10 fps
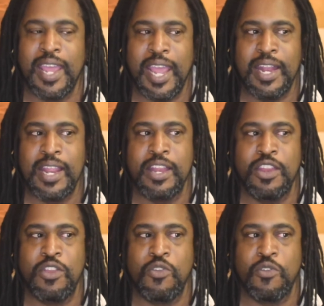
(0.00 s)
And then
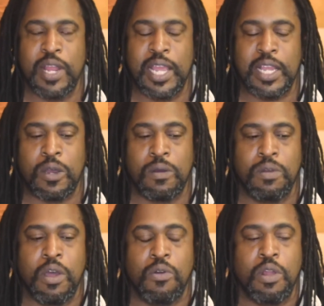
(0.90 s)
you were like, oh
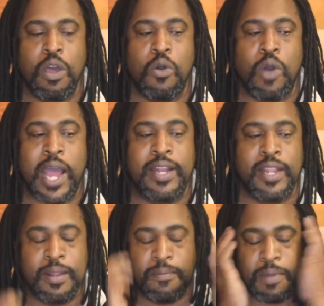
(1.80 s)
no, I
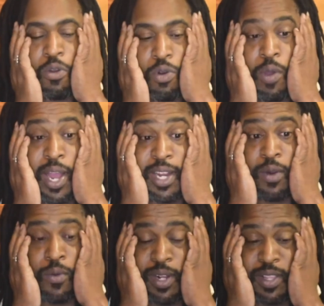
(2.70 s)
didn't
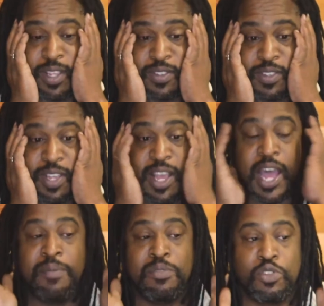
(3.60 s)
want this.
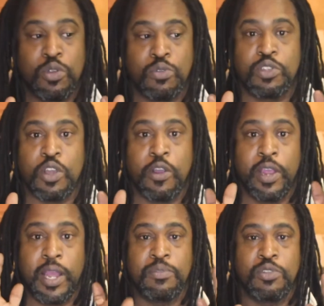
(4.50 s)
I'm so
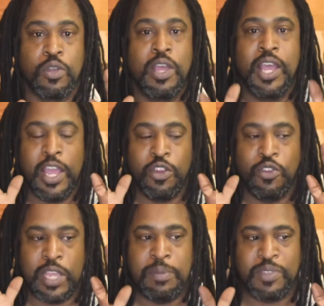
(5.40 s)
sorry. And
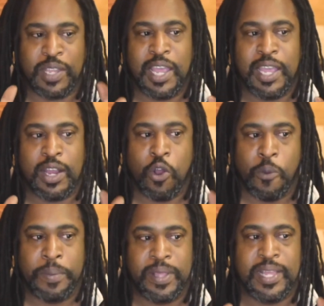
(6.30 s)
you keep saying it,
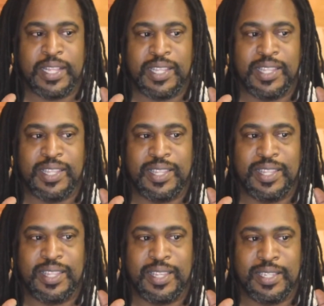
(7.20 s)
hoping that,
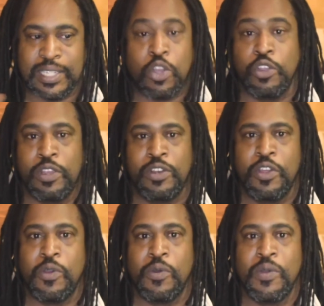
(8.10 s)
because that's all you can
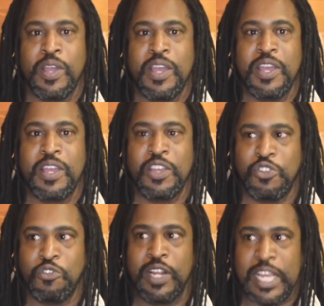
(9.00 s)
do, because
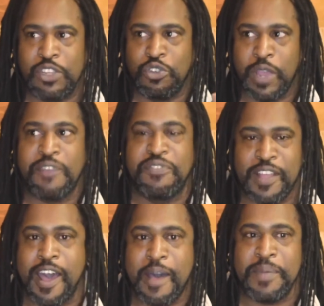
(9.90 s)
you realize you effed
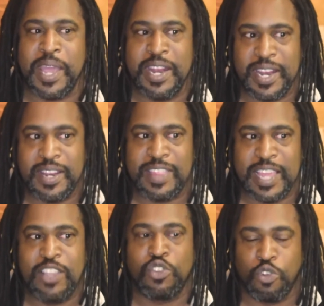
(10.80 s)
up, and
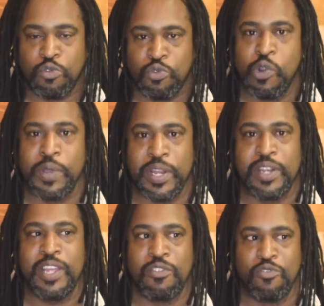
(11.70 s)
things are
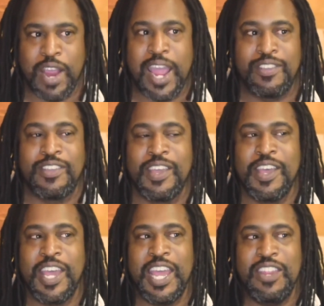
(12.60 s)
ruined and wrecked,
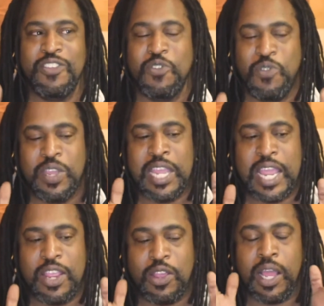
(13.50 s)
and you
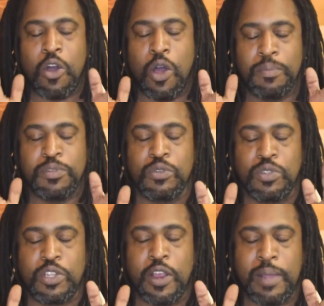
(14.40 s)
oh, I'm so
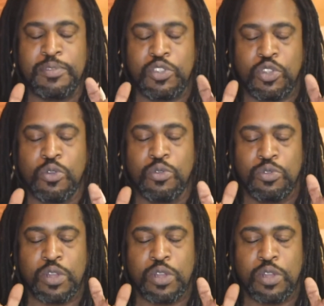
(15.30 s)
sorry. I'm so